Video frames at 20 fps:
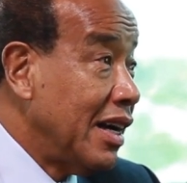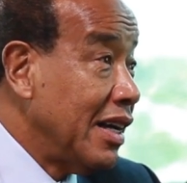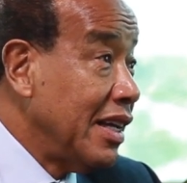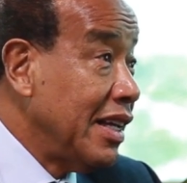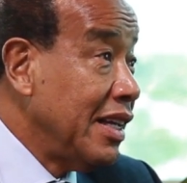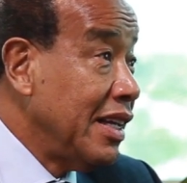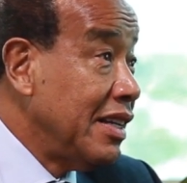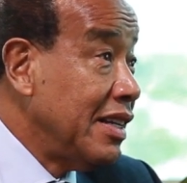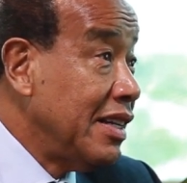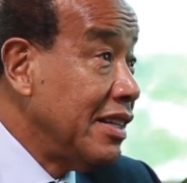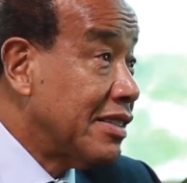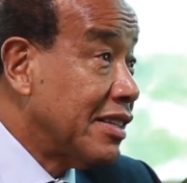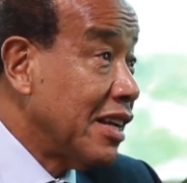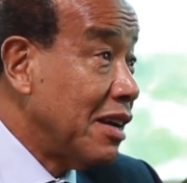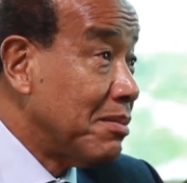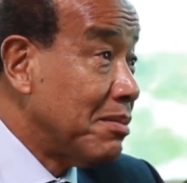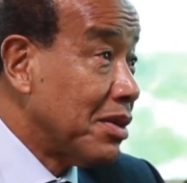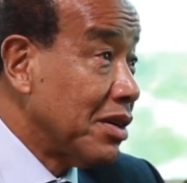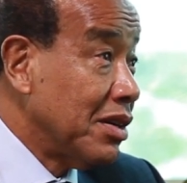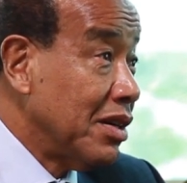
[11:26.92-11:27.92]
in
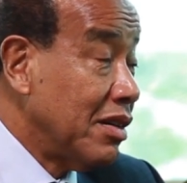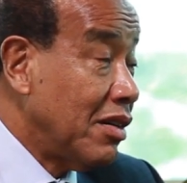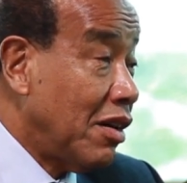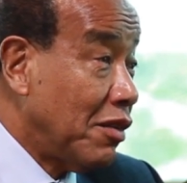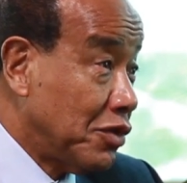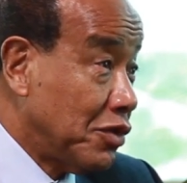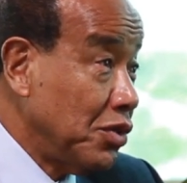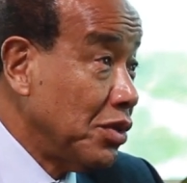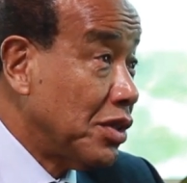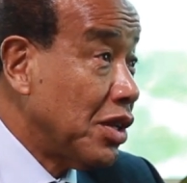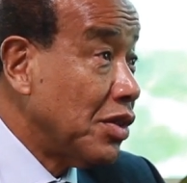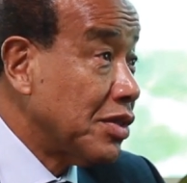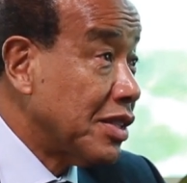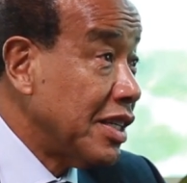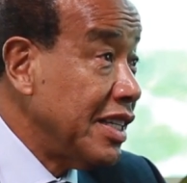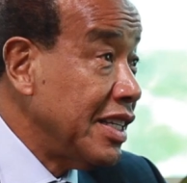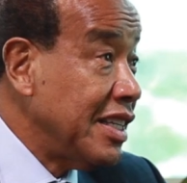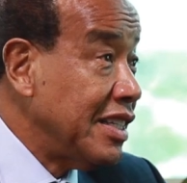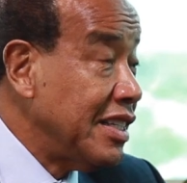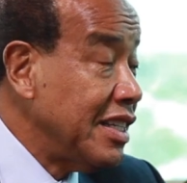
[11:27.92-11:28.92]
December of
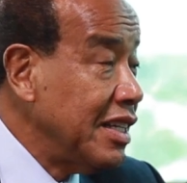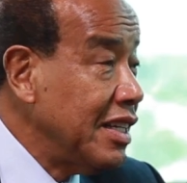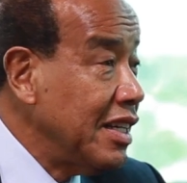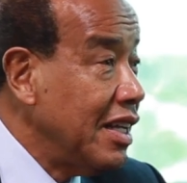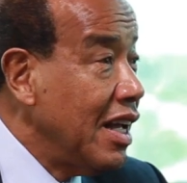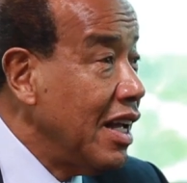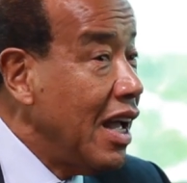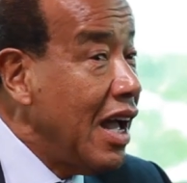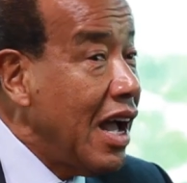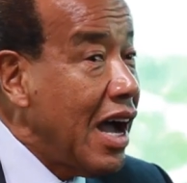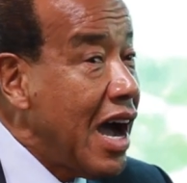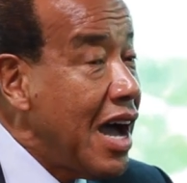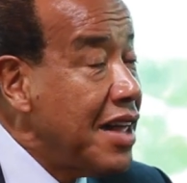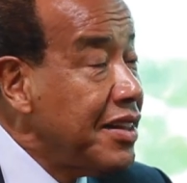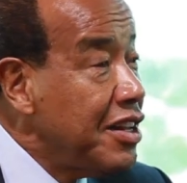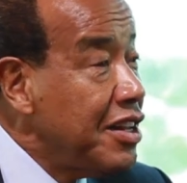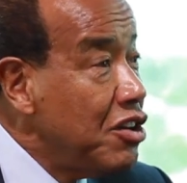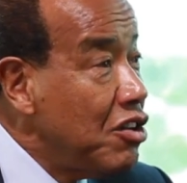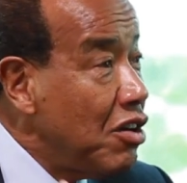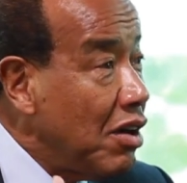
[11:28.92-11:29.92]
2018,
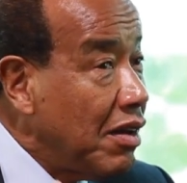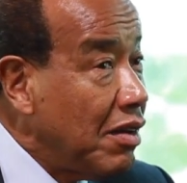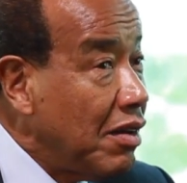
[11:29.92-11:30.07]
and